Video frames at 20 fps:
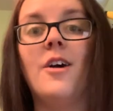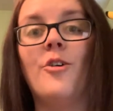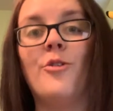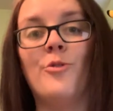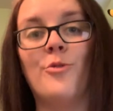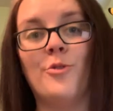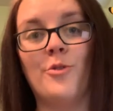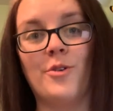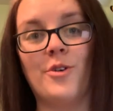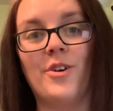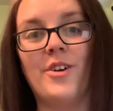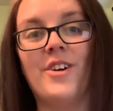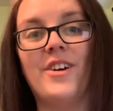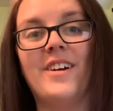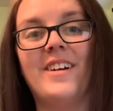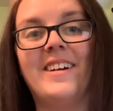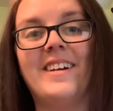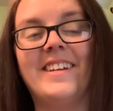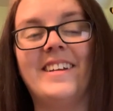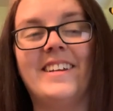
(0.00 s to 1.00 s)

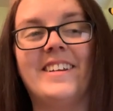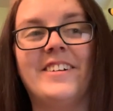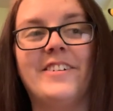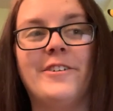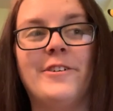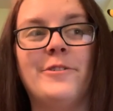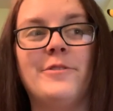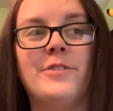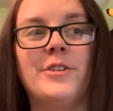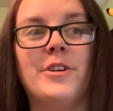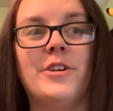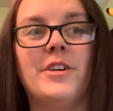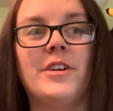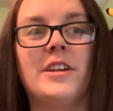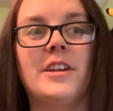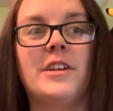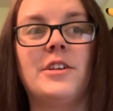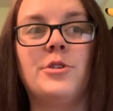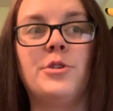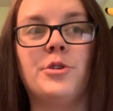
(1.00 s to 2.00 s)
Or, they're going
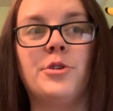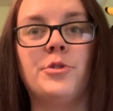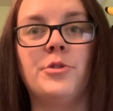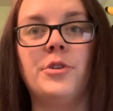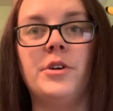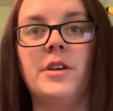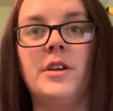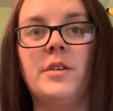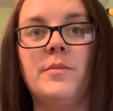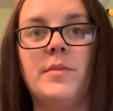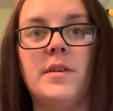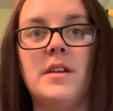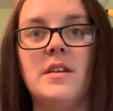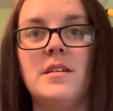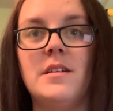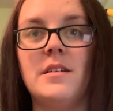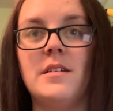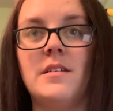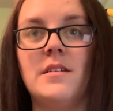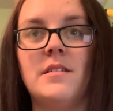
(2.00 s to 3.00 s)
to clearly
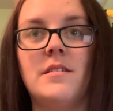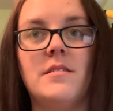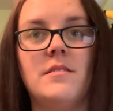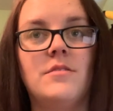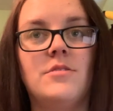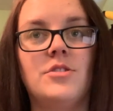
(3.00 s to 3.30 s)
be